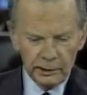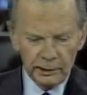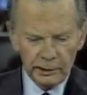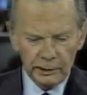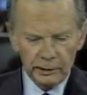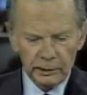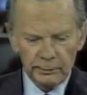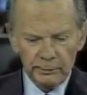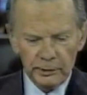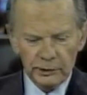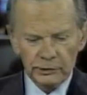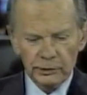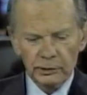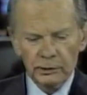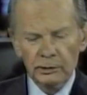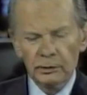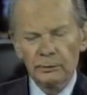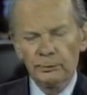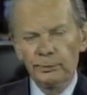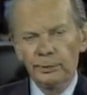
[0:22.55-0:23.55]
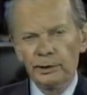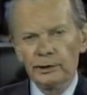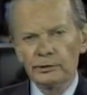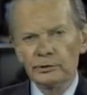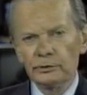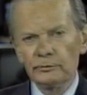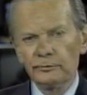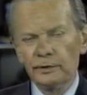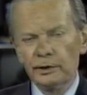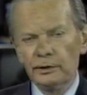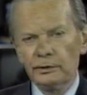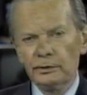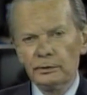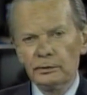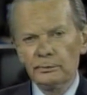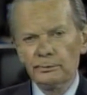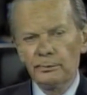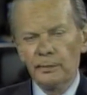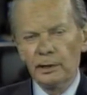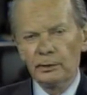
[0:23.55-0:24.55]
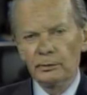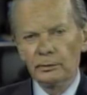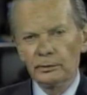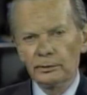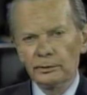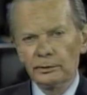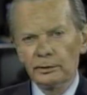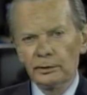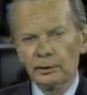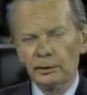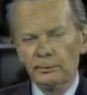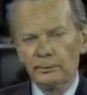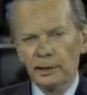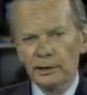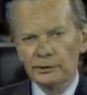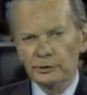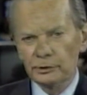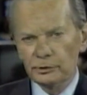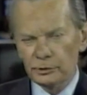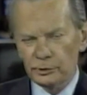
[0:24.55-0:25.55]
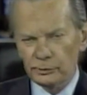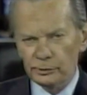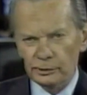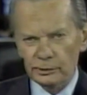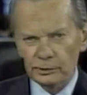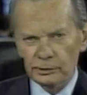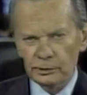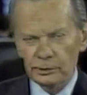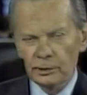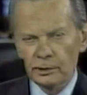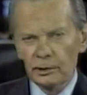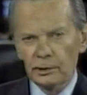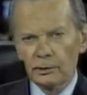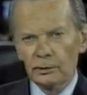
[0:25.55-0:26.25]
They are Michigan, Pennsylvania, Maryland, and Massachusetts.